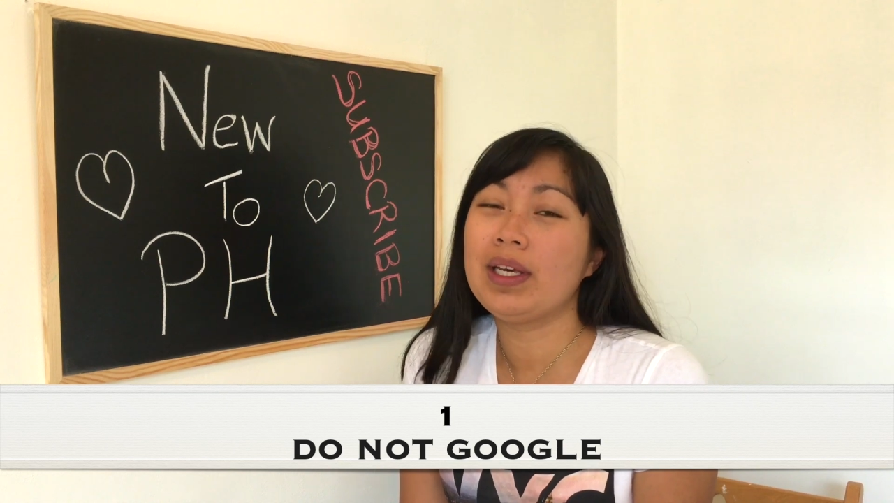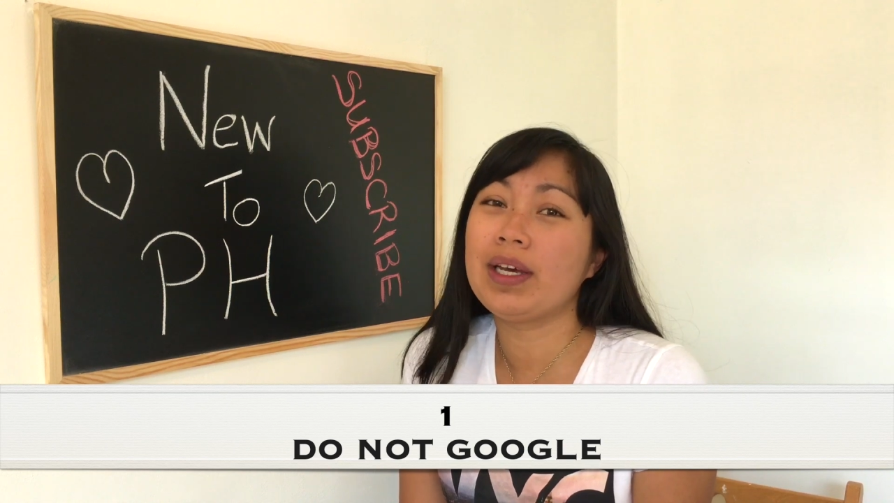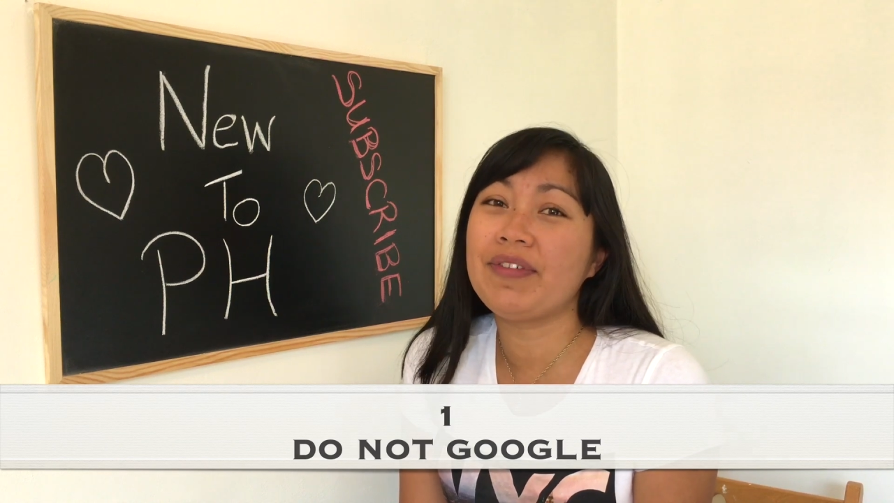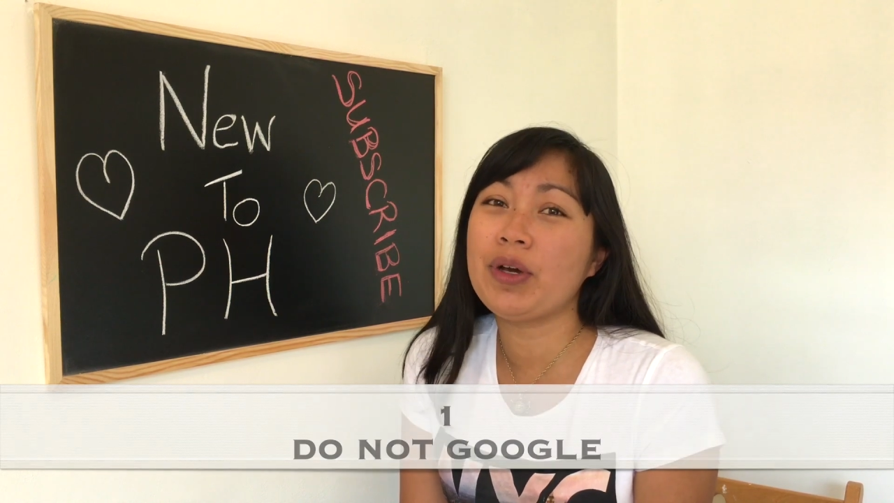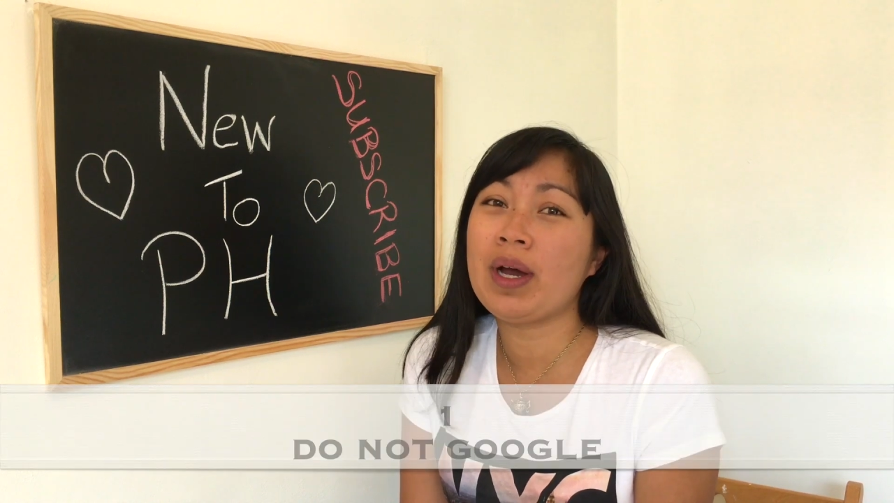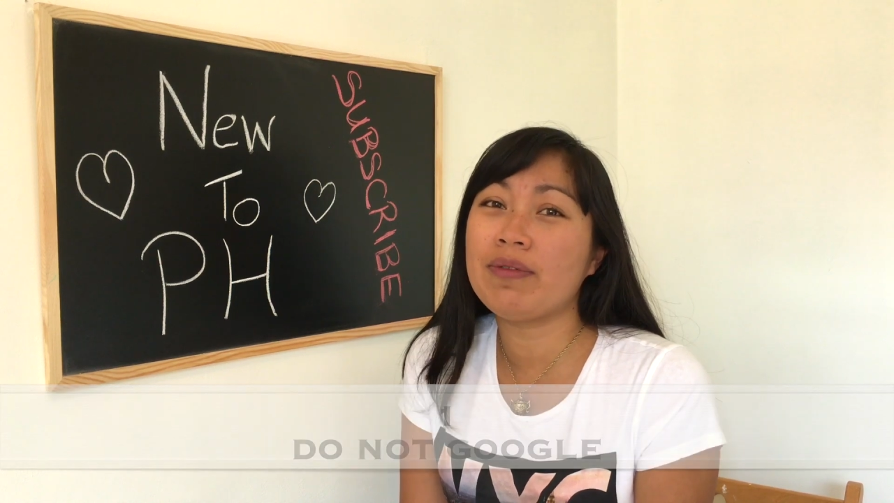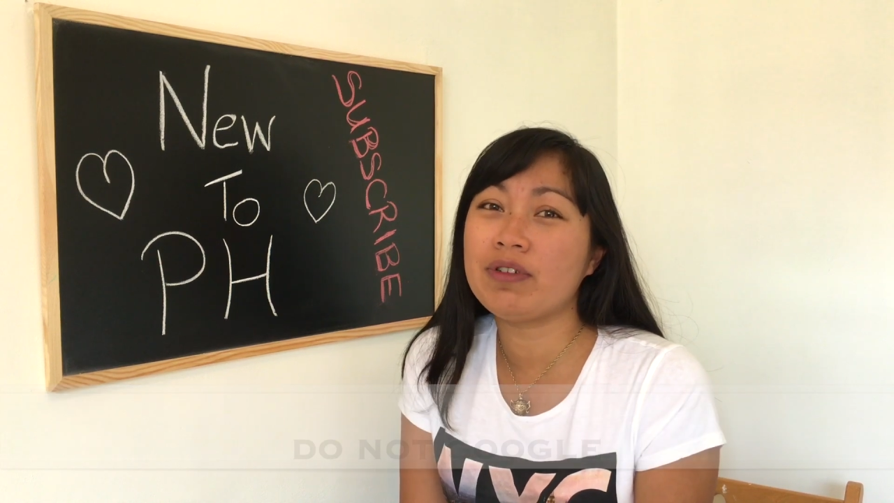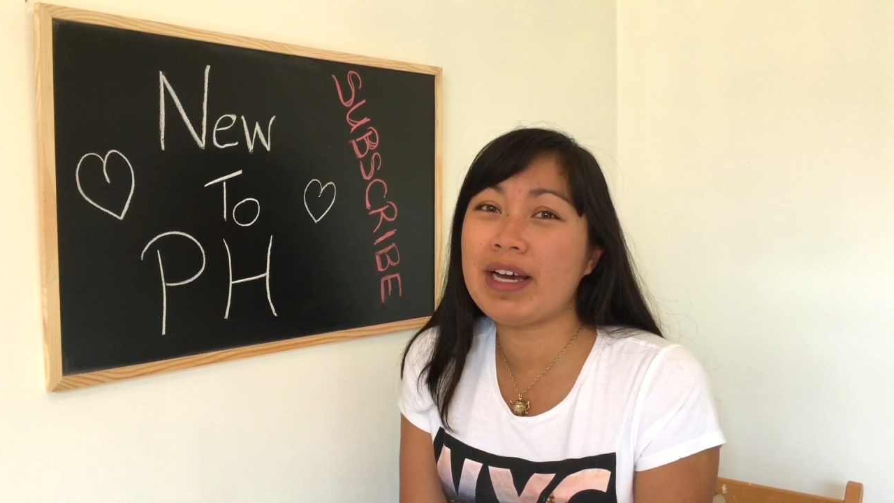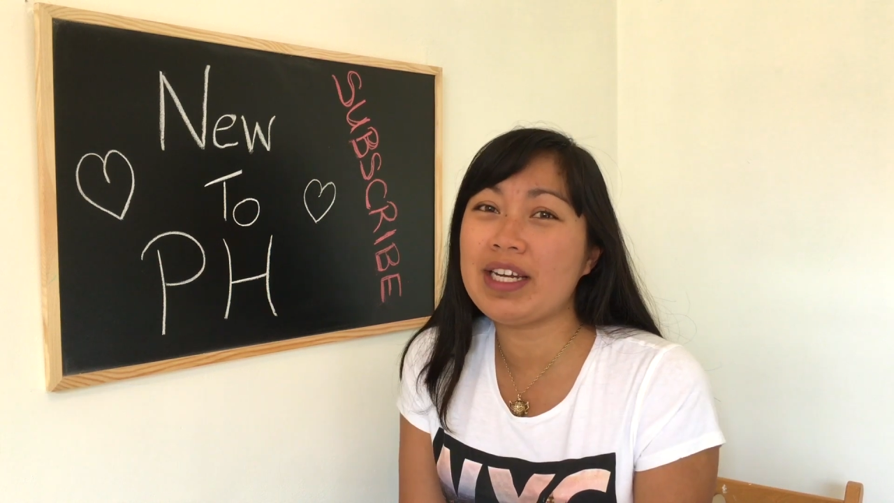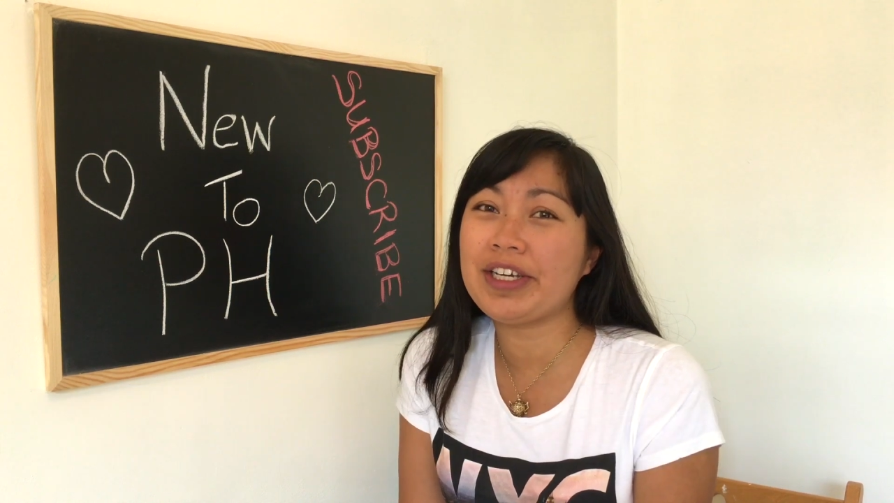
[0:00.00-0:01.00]
If you have
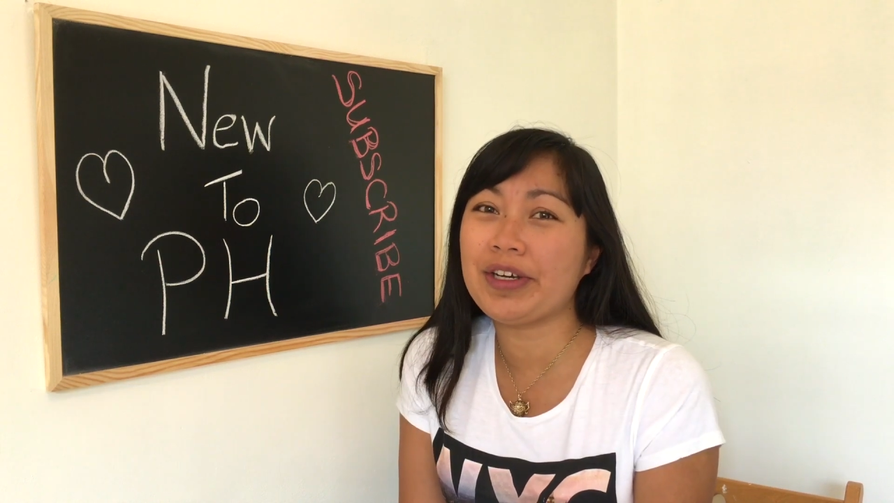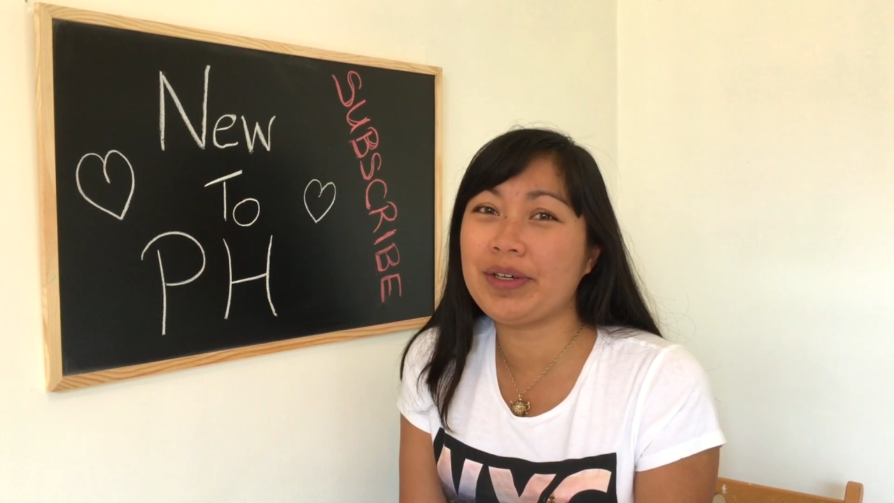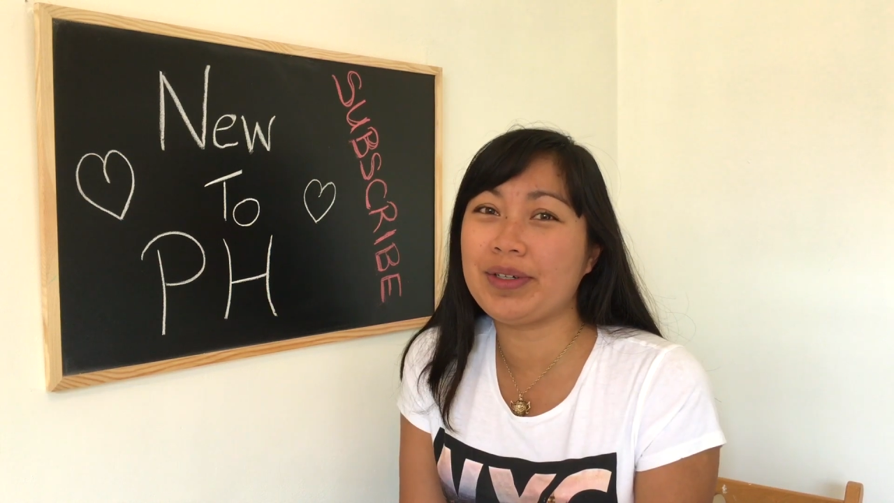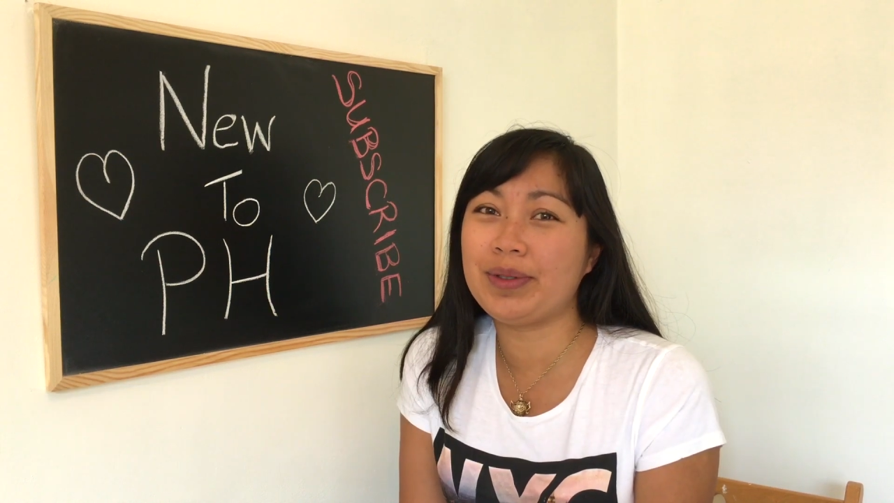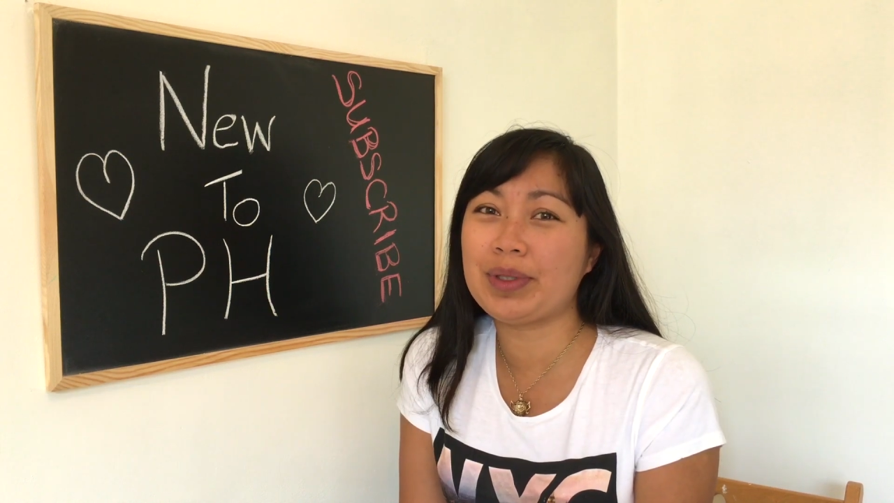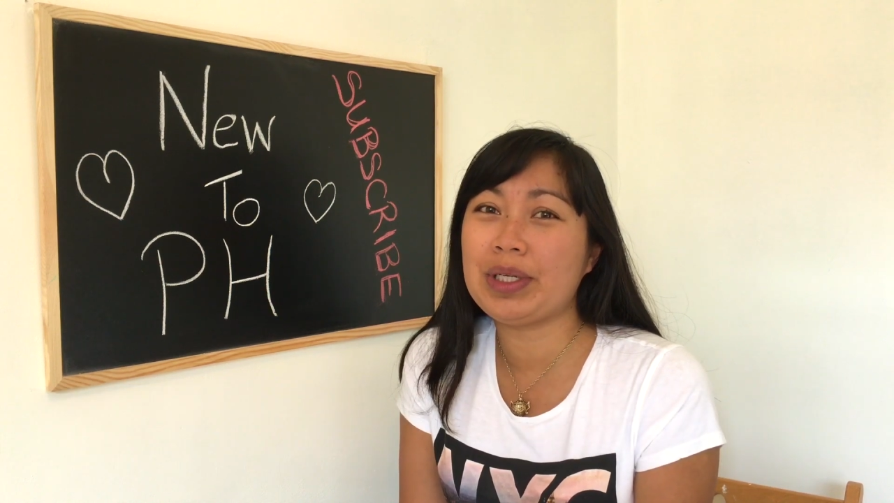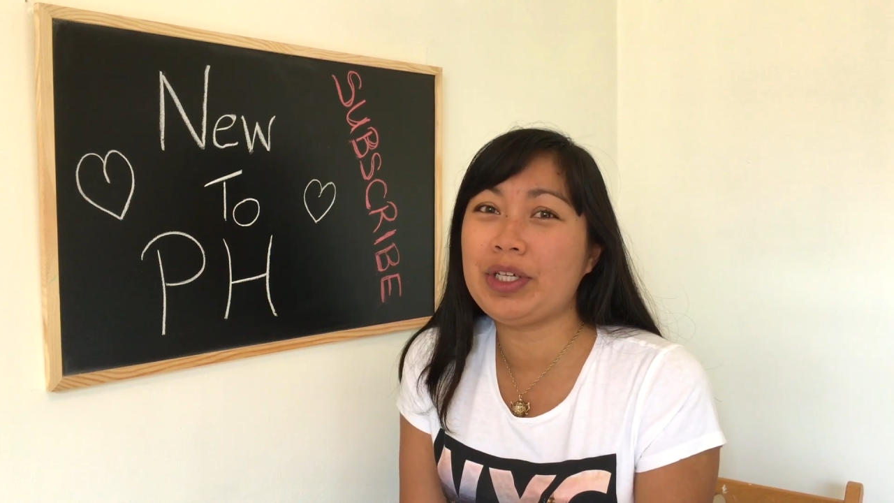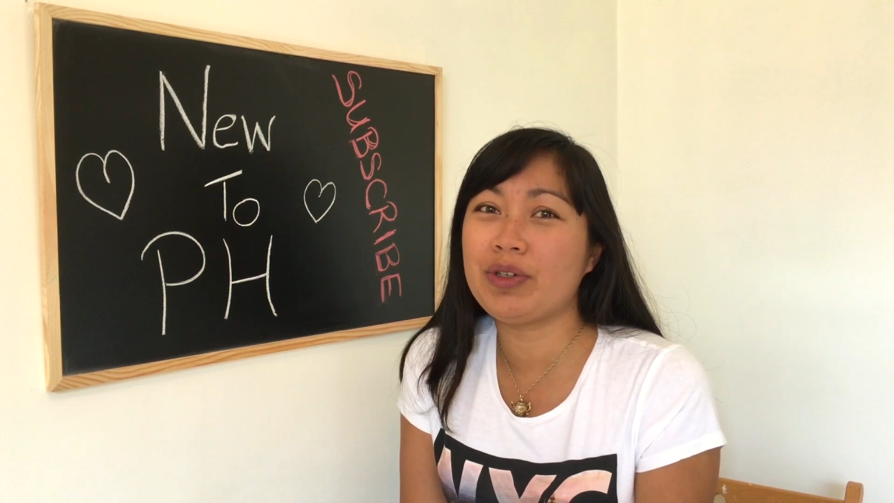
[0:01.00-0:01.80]
already Googled,